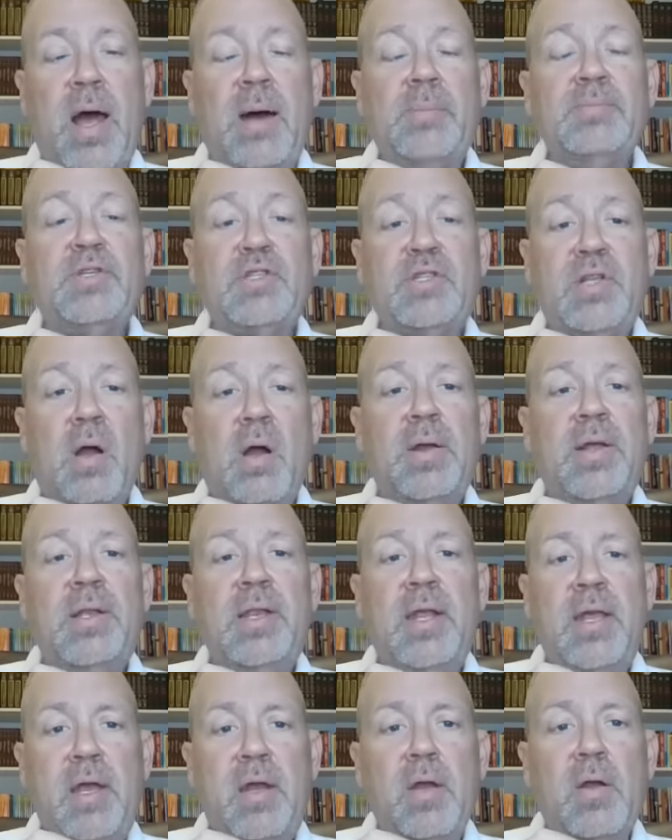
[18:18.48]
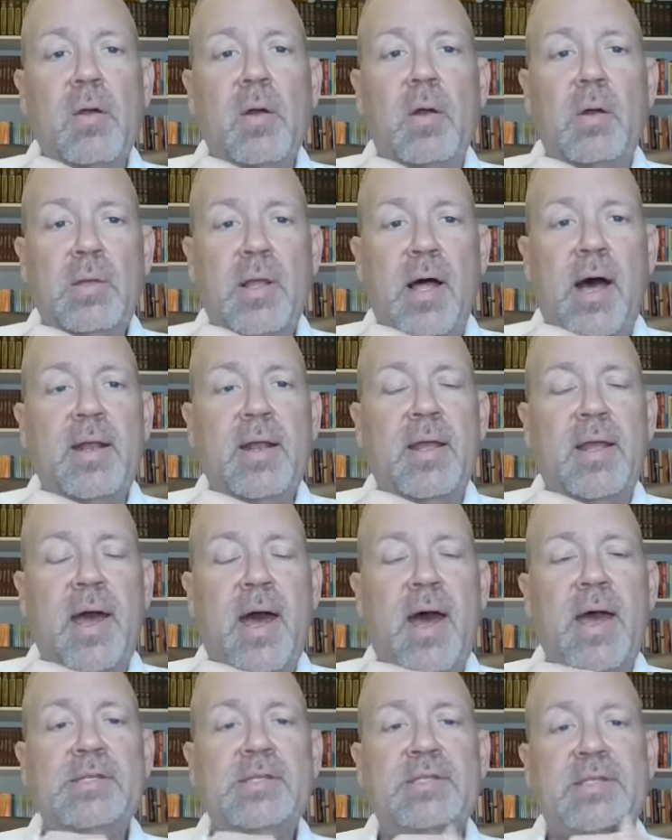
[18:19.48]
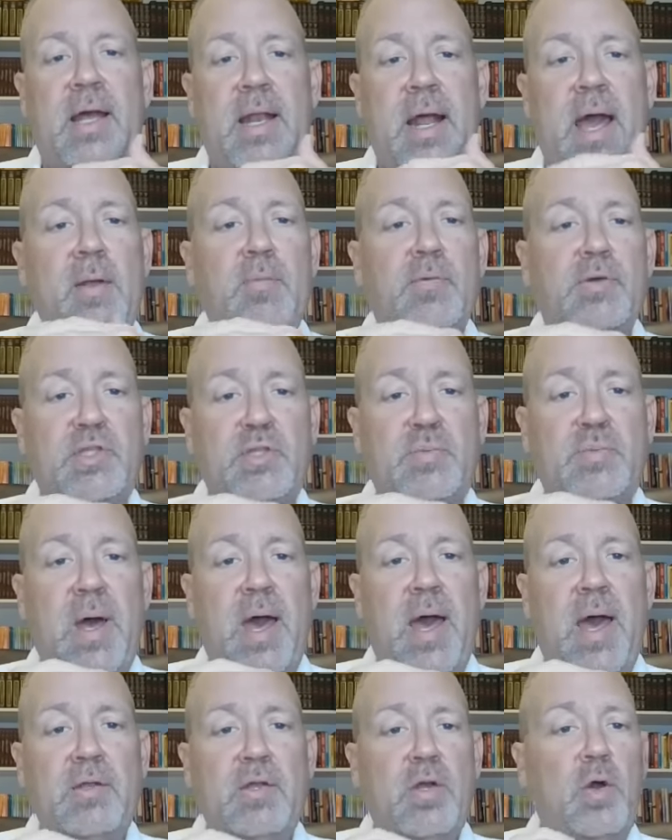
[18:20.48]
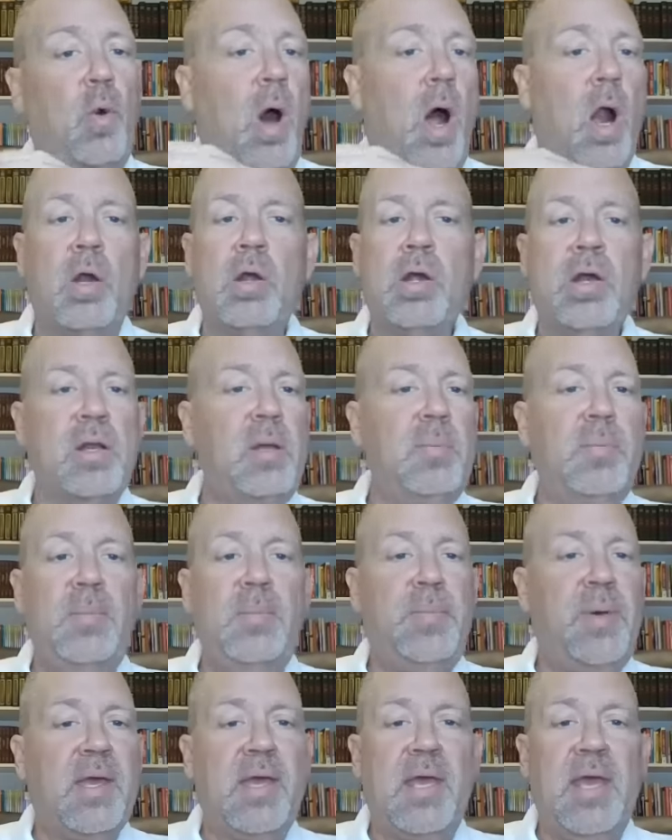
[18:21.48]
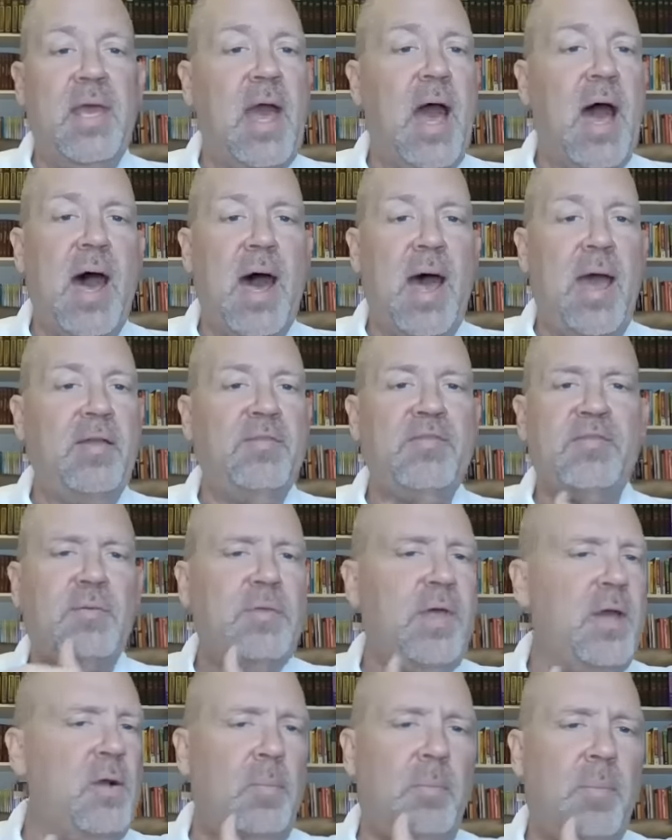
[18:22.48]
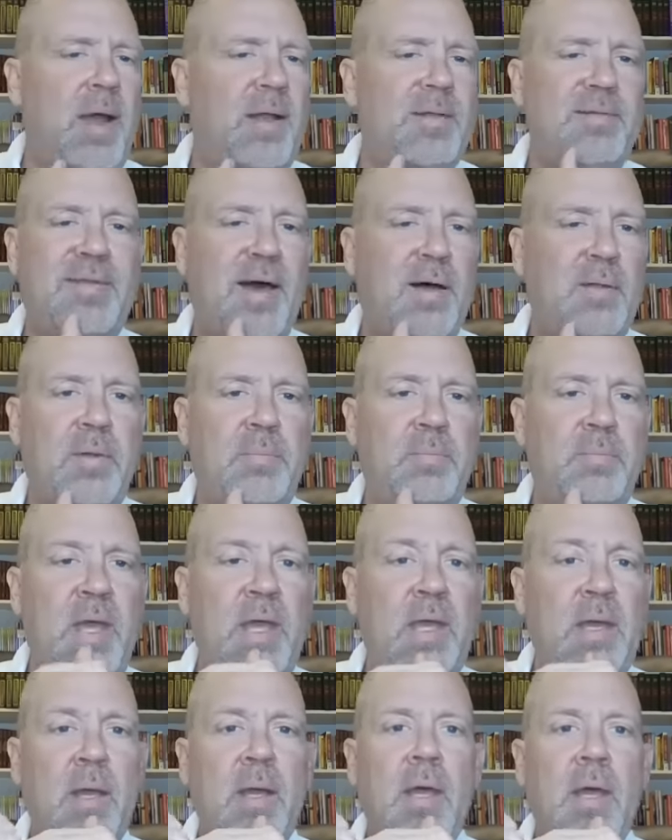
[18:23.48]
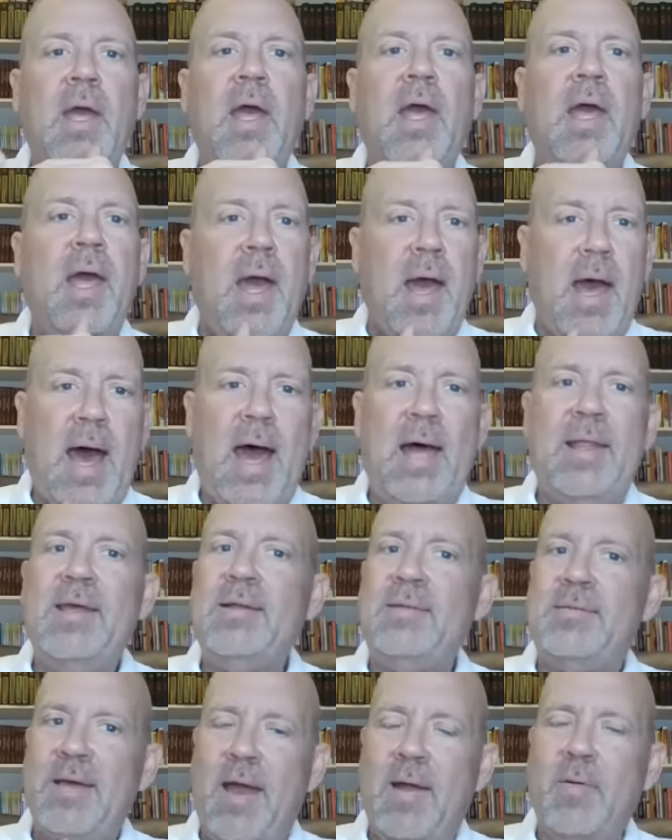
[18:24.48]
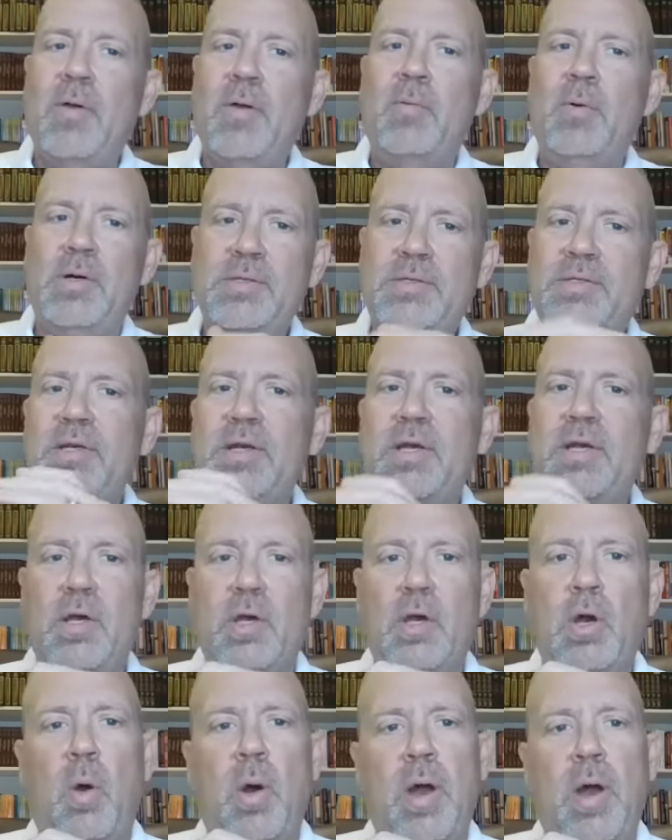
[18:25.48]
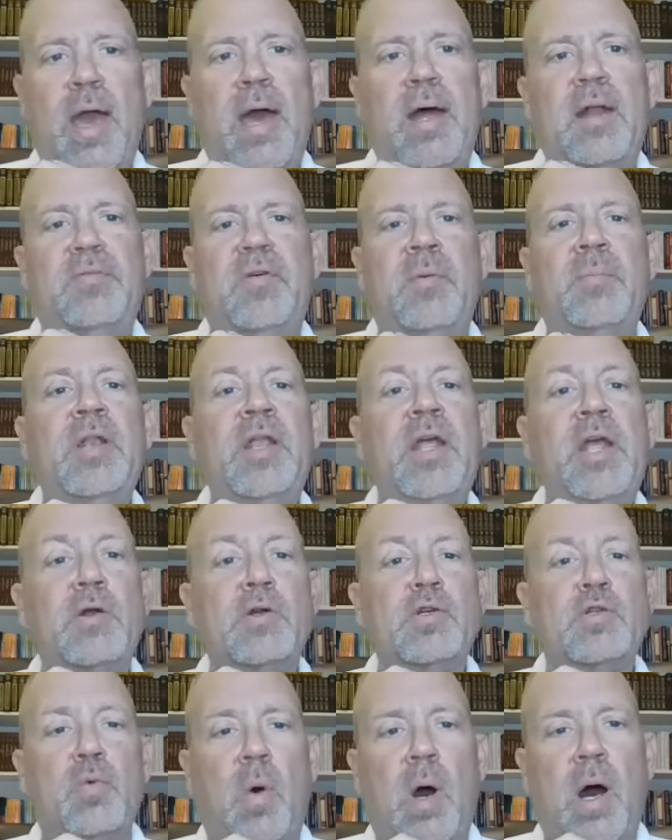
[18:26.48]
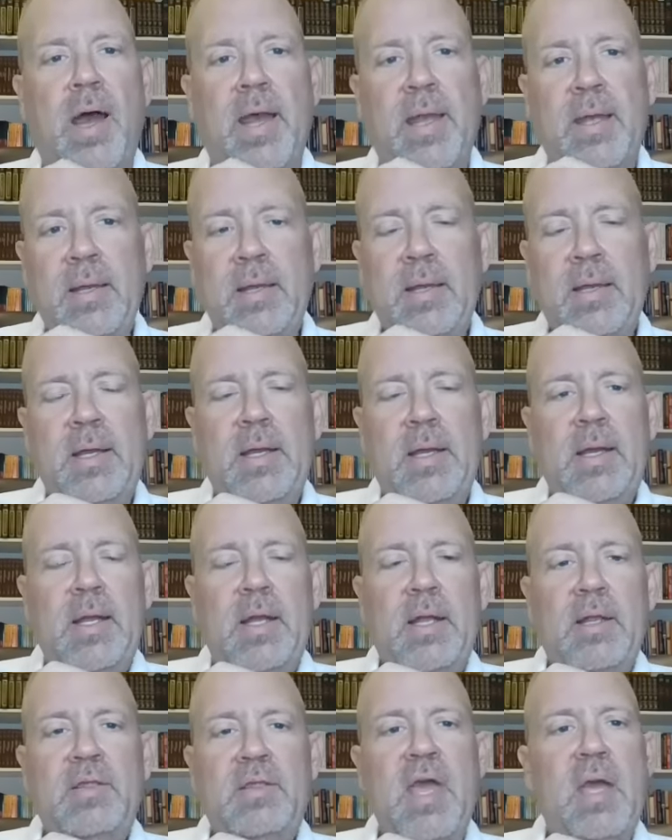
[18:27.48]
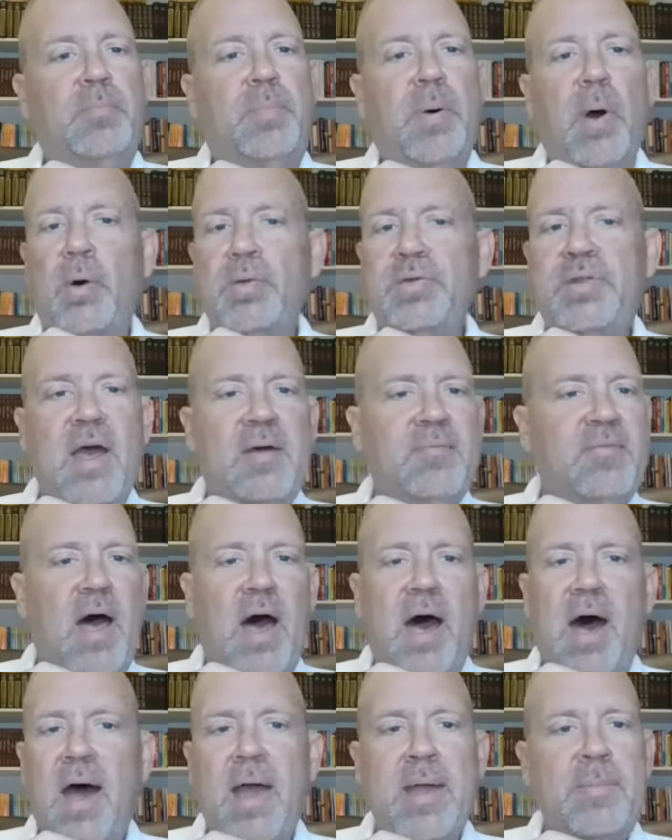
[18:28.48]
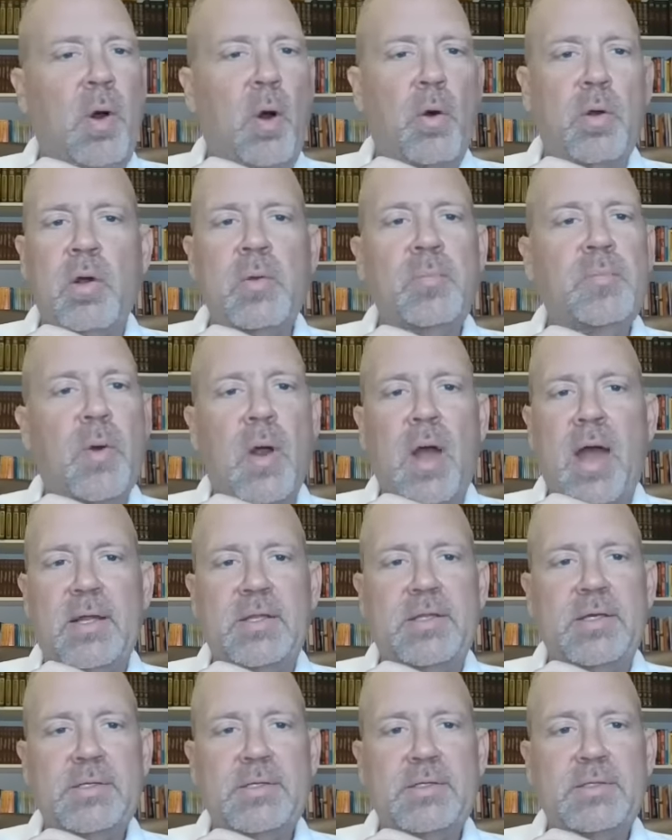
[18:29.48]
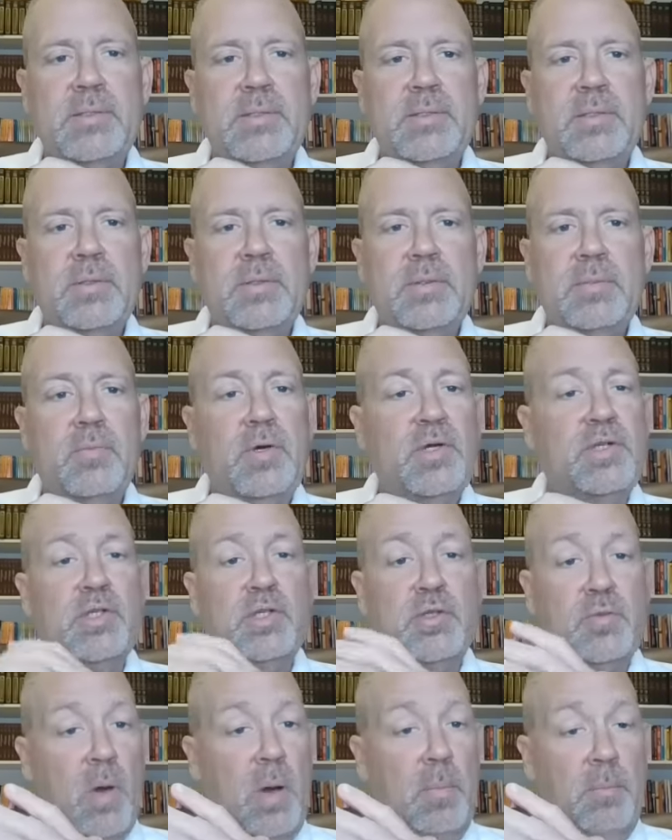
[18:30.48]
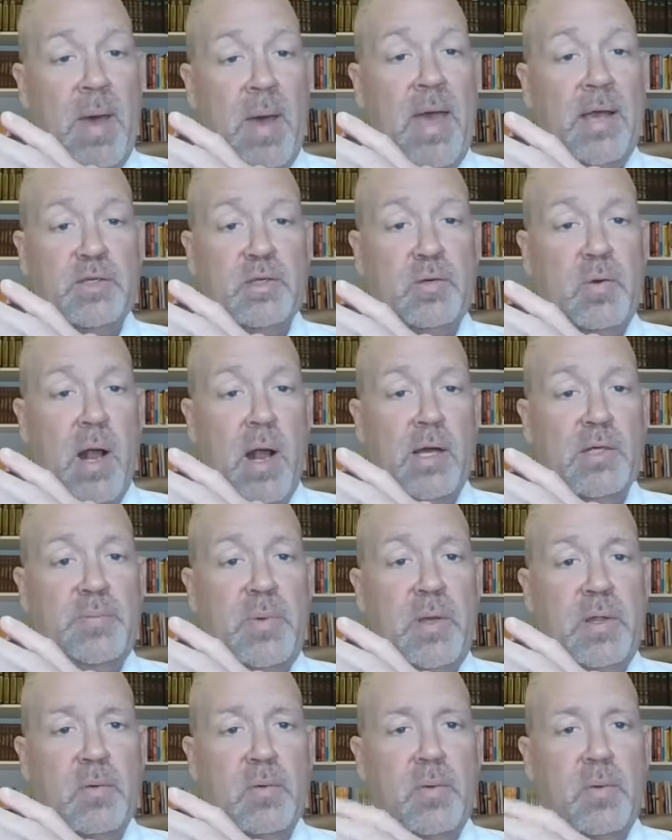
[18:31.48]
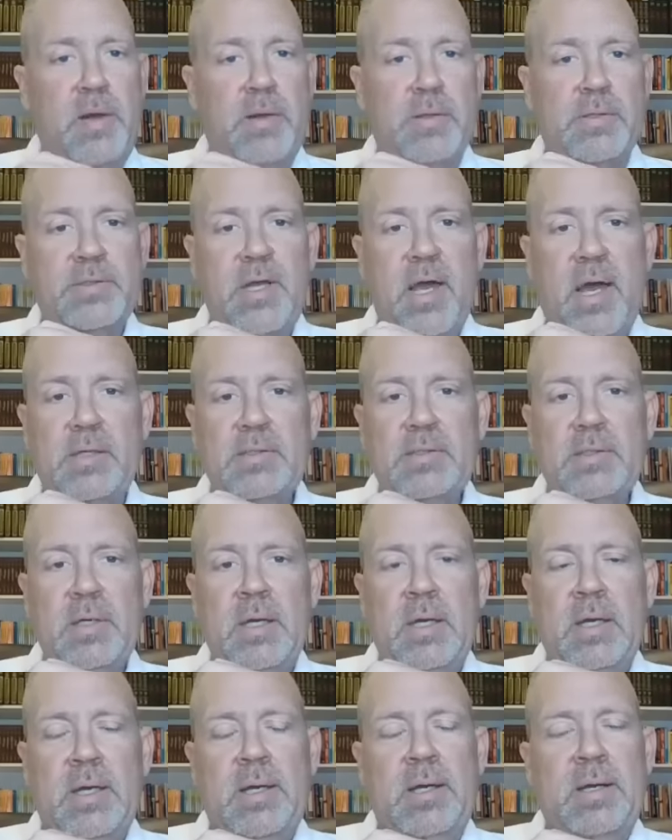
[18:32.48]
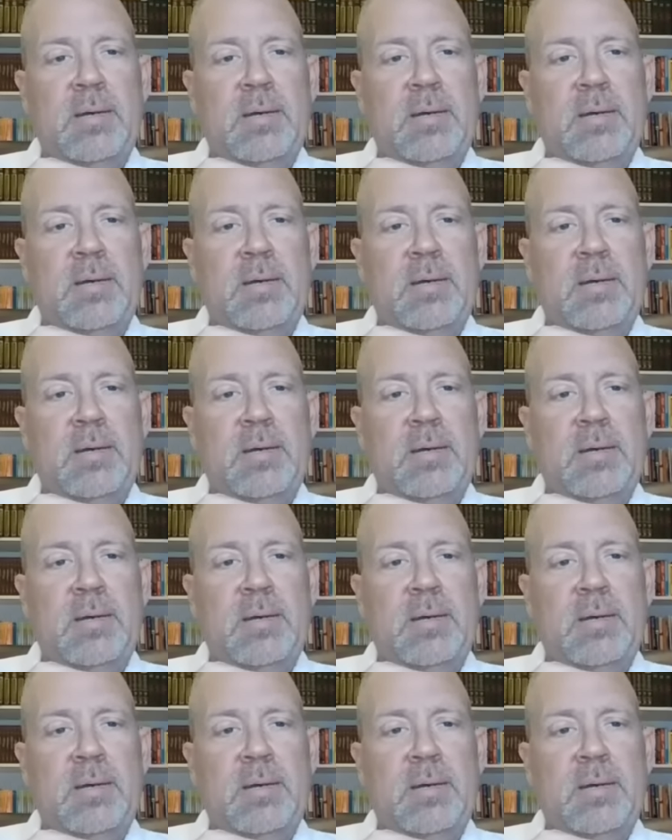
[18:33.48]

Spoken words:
But I'm starting to hear a lot of guys that I respect who aren't going to be picking high, so they don't mind telling me. I think Tyree Wilson could go ahead of them, and here's why. They both have the high motor in practice, which is what Max Crosby, the Raiders, has.